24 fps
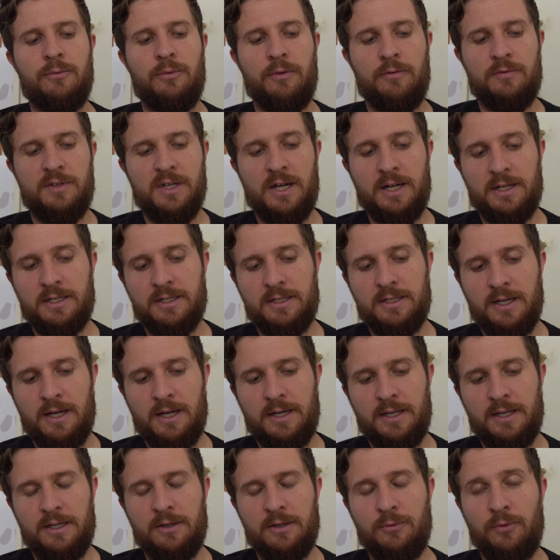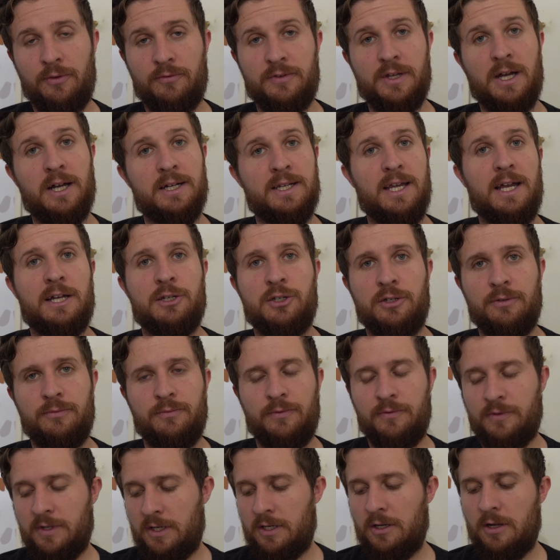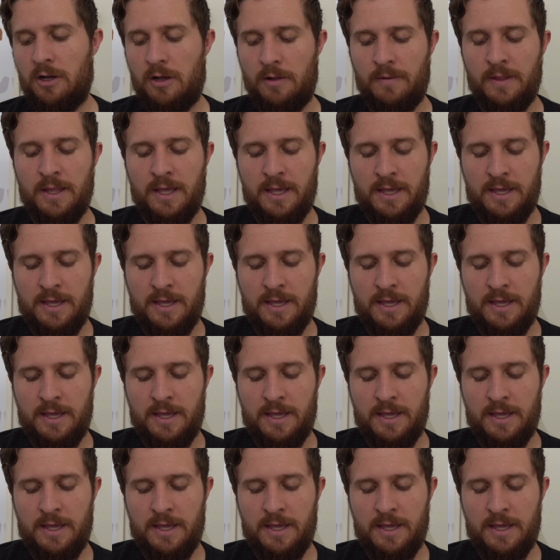we've talked cutting, we've talked action, we've done it all.